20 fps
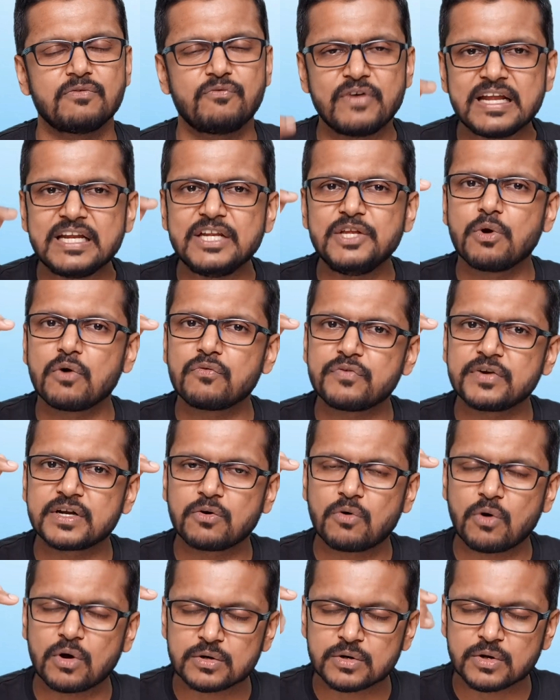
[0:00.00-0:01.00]
value of it
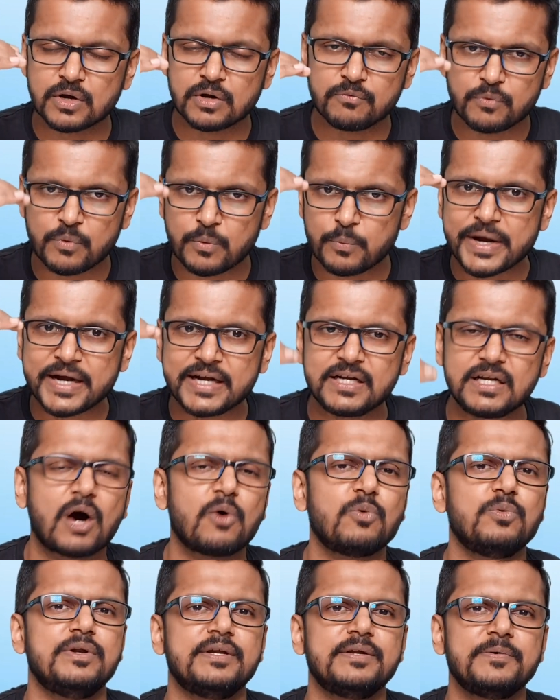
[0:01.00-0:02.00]
went
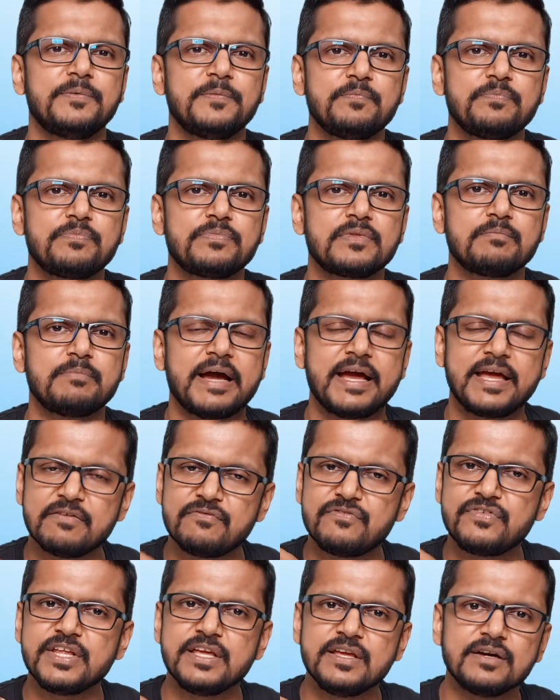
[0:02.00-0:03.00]
down by
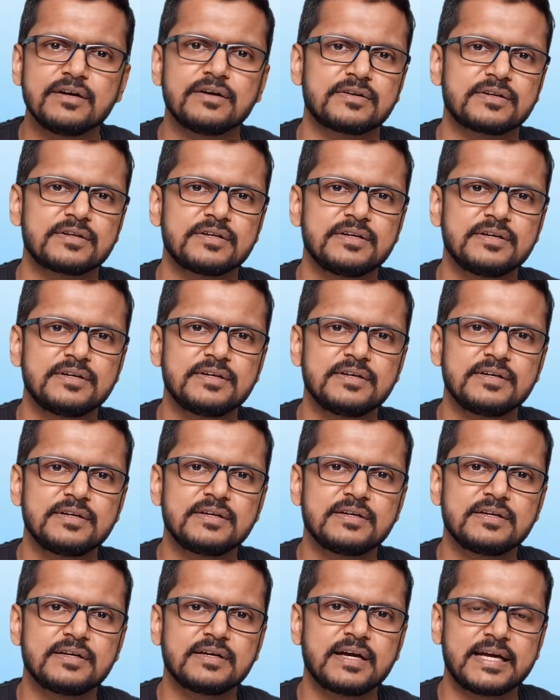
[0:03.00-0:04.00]
every year.
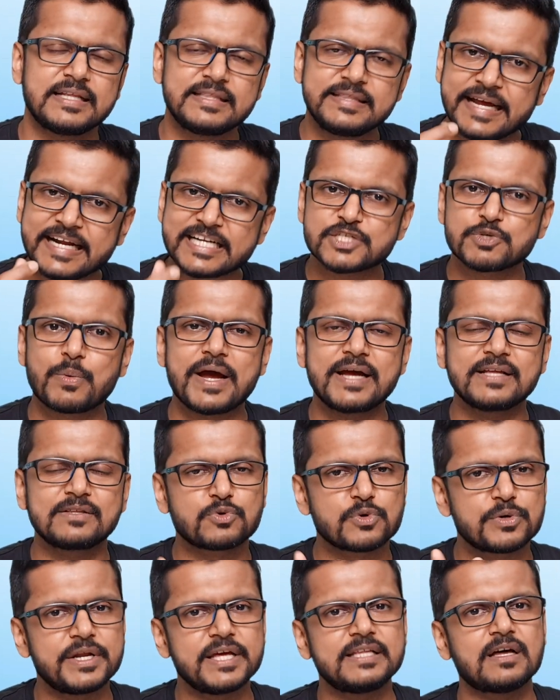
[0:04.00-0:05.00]
And that's why
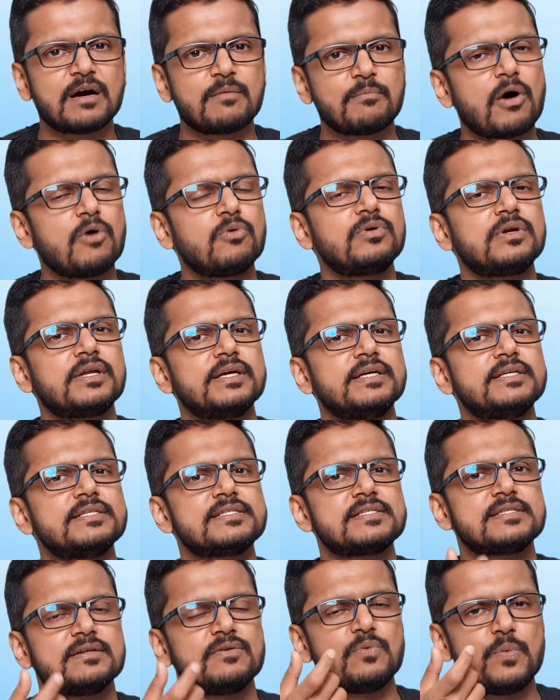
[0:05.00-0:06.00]
today the amount
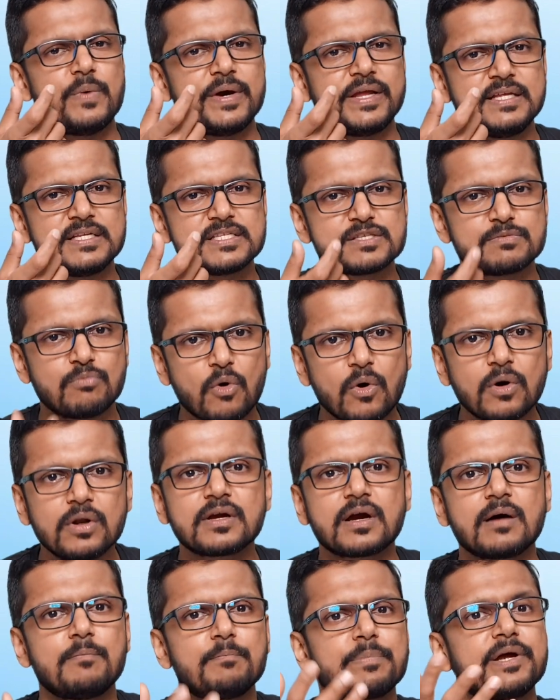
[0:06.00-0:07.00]
is very small
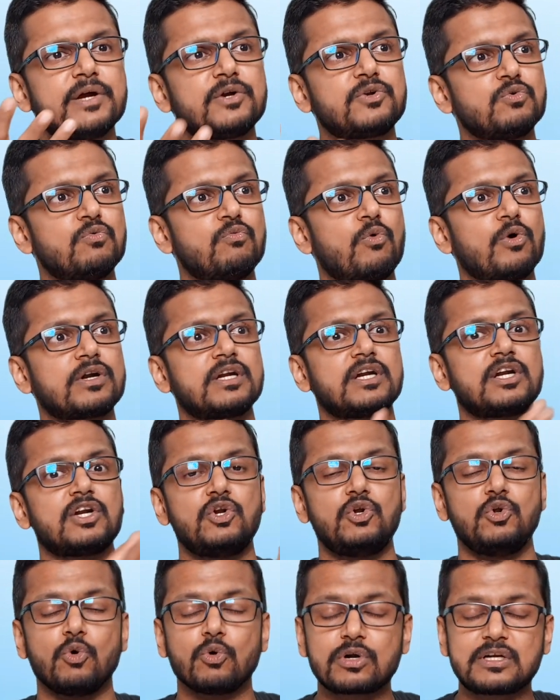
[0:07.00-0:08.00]
compared to what it
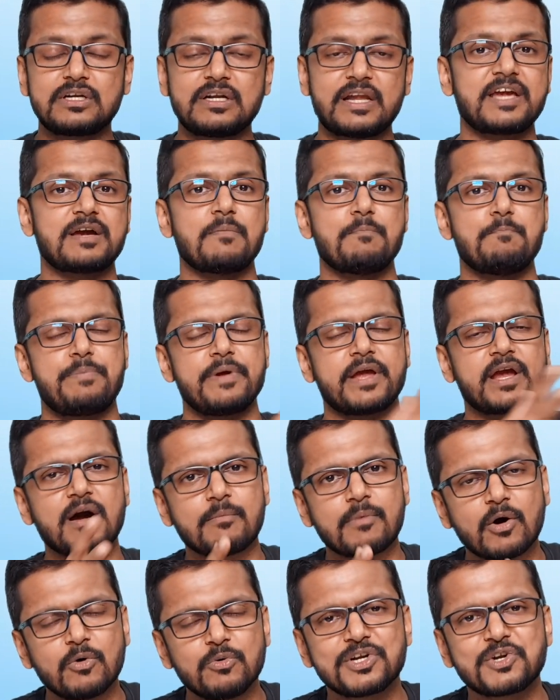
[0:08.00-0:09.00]
looked like a big
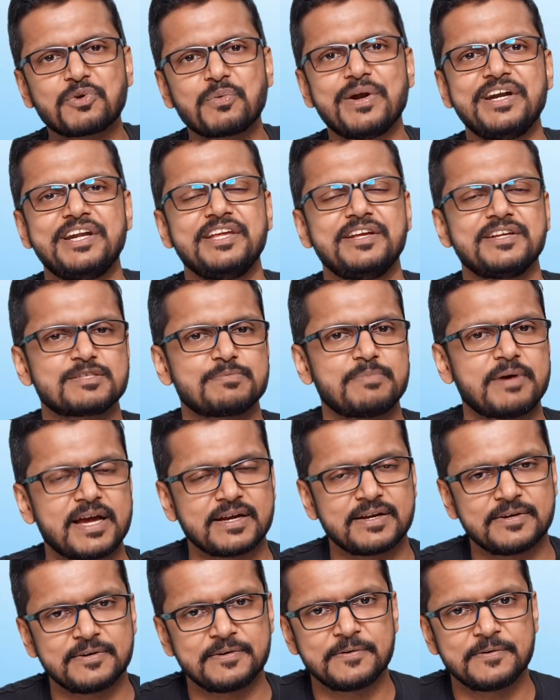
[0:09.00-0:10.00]
amount 20 years back.